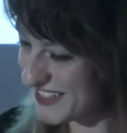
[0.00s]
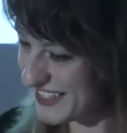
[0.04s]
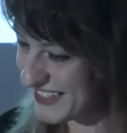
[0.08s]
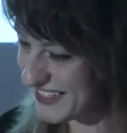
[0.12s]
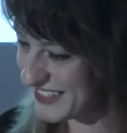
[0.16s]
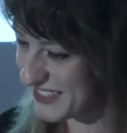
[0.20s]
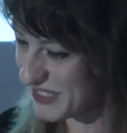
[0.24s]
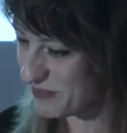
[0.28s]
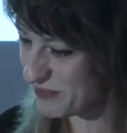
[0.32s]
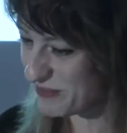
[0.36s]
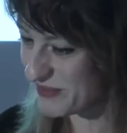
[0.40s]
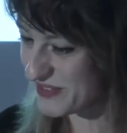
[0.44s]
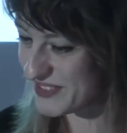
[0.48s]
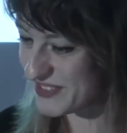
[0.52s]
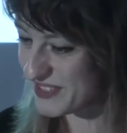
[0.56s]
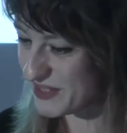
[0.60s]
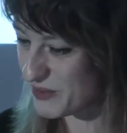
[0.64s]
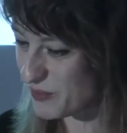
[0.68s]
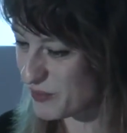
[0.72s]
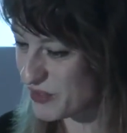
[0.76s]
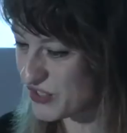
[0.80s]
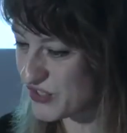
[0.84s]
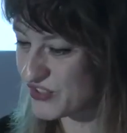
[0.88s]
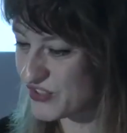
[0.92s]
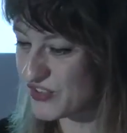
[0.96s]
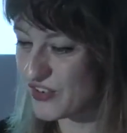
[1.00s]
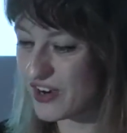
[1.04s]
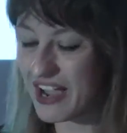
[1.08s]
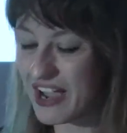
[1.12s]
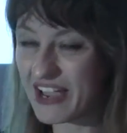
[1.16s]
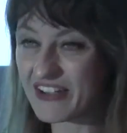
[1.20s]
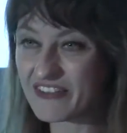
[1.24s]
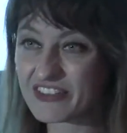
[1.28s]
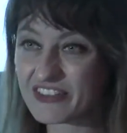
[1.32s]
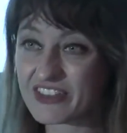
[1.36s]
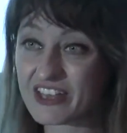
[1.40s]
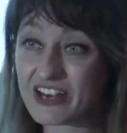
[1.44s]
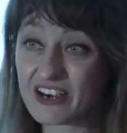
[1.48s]
systems, which
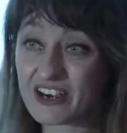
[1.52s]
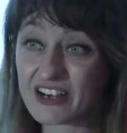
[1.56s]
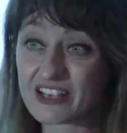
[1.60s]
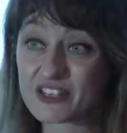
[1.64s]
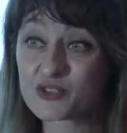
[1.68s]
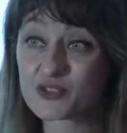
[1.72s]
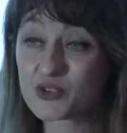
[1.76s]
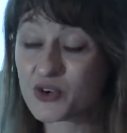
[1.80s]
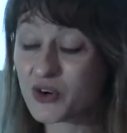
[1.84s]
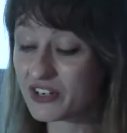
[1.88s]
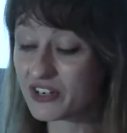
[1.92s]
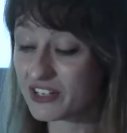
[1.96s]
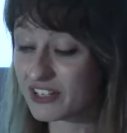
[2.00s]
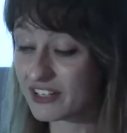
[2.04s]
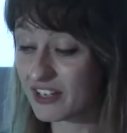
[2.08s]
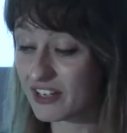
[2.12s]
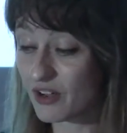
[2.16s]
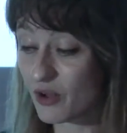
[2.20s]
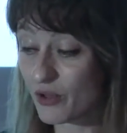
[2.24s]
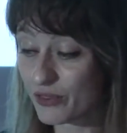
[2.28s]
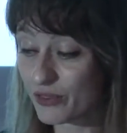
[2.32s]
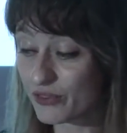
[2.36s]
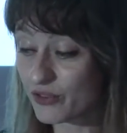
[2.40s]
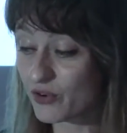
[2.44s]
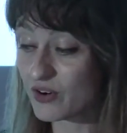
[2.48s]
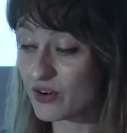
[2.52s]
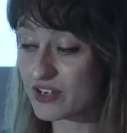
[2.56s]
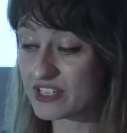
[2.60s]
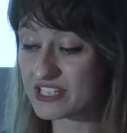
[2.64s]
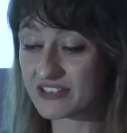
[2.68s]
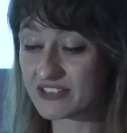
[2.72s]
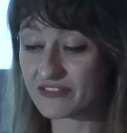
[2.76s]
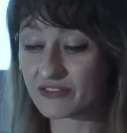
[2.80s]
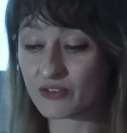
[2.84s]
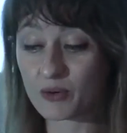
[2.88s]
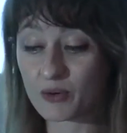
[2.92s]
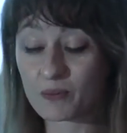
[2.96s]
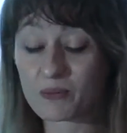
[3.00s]
derive their eternal
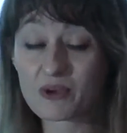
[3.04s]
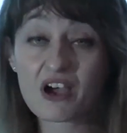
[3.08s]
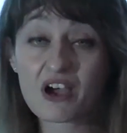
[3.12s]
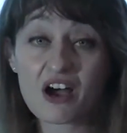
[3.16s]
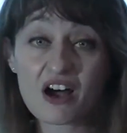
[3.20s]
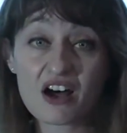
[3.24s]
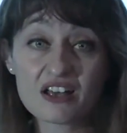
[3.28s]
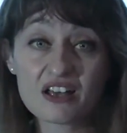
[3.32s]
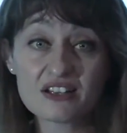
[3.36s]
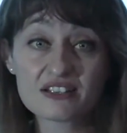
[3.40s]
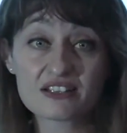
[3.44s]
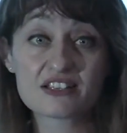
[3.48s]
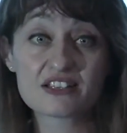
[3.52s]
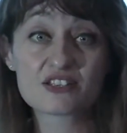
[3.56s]
authority from God,